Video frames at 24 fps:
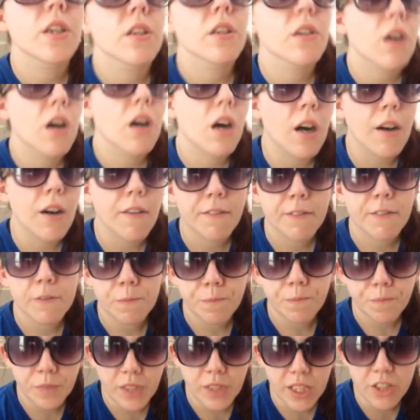her off.
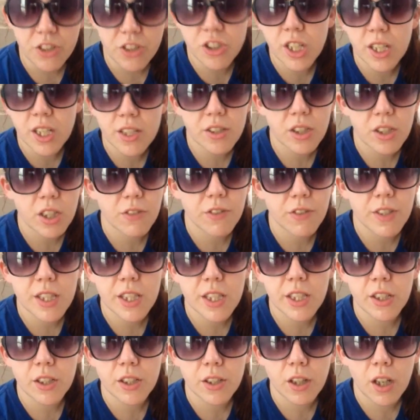I just started
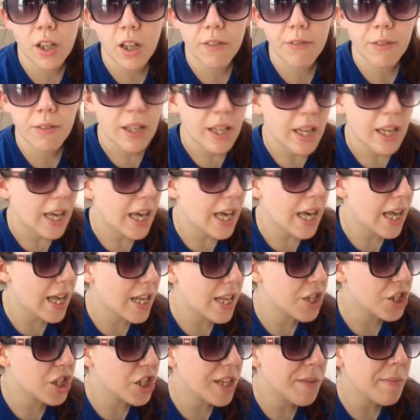rinsing her off.
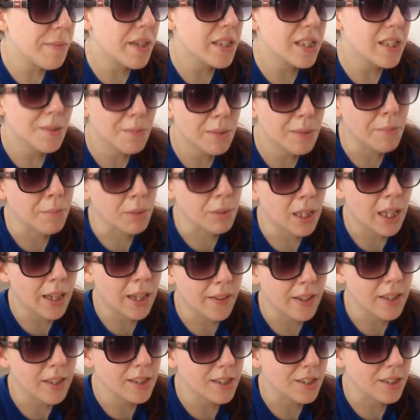And she must have been plotting
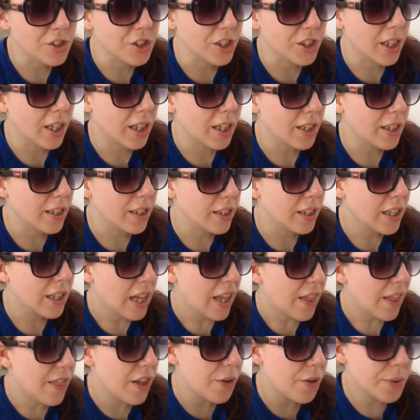this since she got
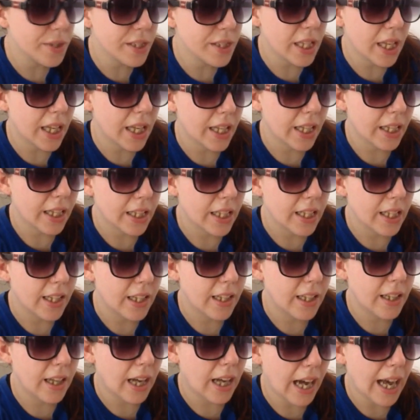in. There was like,
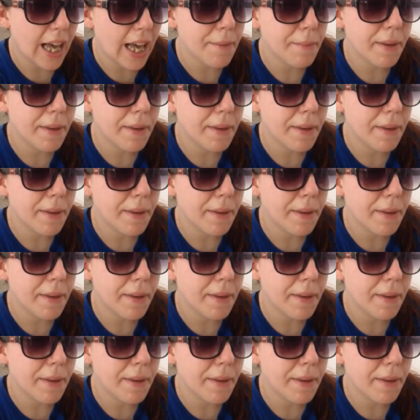I had